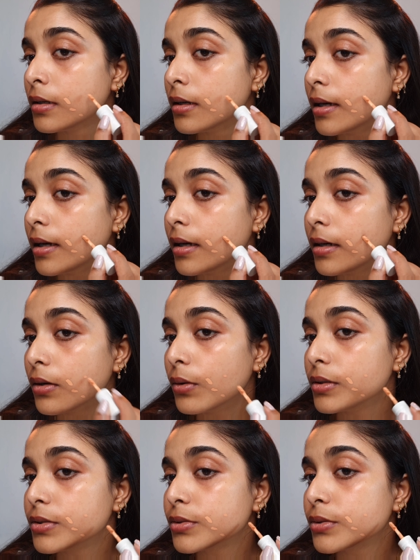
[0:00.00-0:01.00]
and
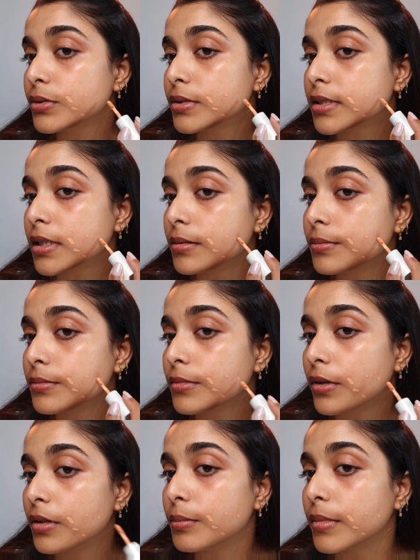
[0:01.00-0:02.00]
also some
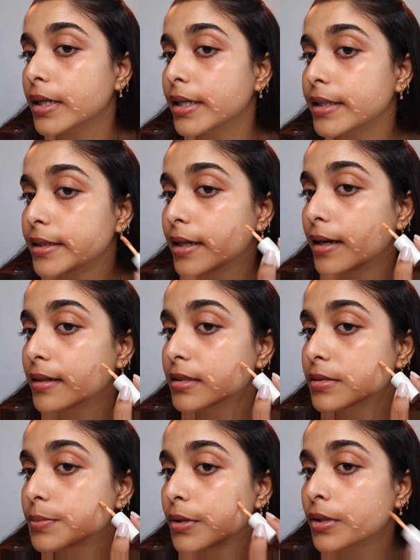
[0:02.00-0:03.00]
on my dark
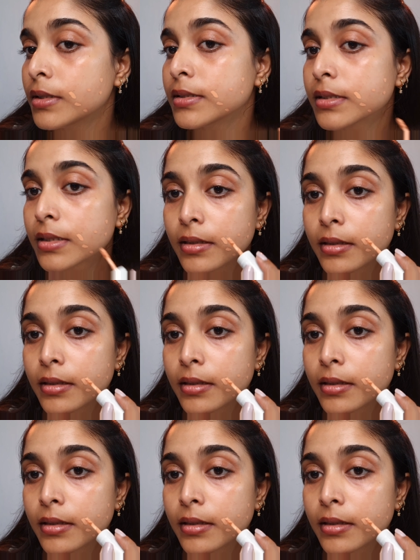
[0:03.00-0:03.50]
spots.